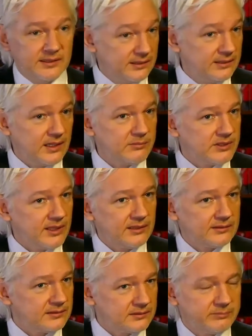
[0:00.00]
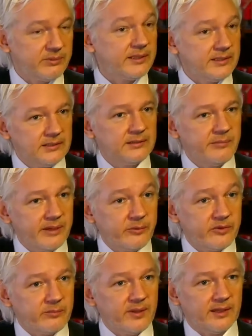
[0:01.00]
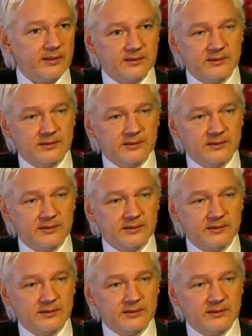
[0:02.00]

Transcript: He did come to London, but he didn't meet with me.